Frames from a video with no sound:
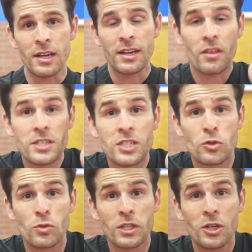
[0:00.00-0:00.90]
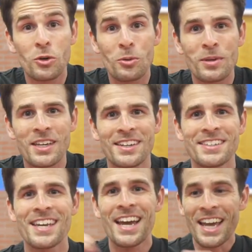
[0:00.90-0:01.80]
Now this is really cool
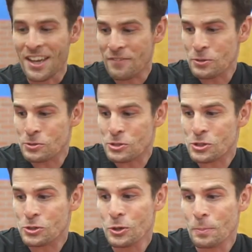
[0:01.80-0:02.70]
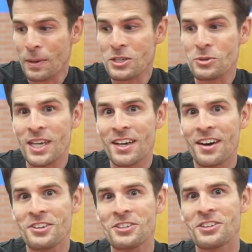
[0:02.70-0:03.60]
because if you scoop and you get
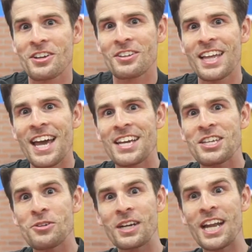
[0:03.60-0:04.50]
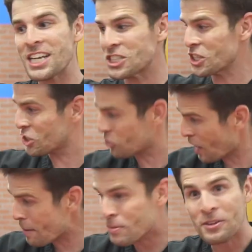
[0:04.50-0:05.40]
under their leg, you could actually
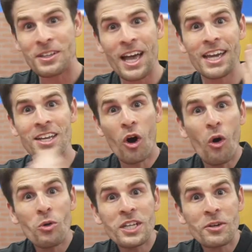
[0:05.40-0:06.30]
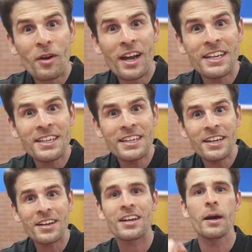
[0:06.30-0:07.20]
grab their leg and hold it right in
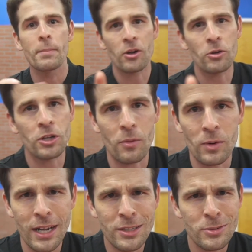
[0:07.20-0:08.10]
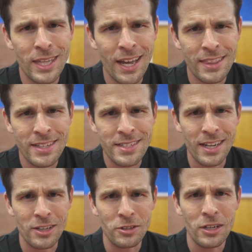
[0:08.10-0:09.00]
here. But hold on, we're not doing that in this
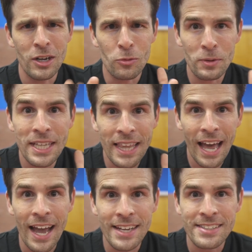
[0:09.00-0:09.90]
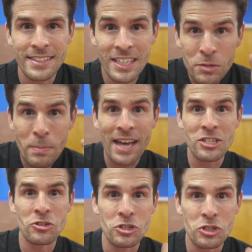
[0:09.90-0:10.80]
cycle. Relax, let's
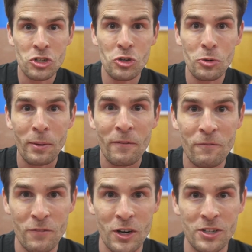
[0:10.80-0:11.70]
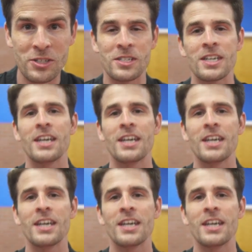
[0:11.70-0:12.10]
master the scoop first.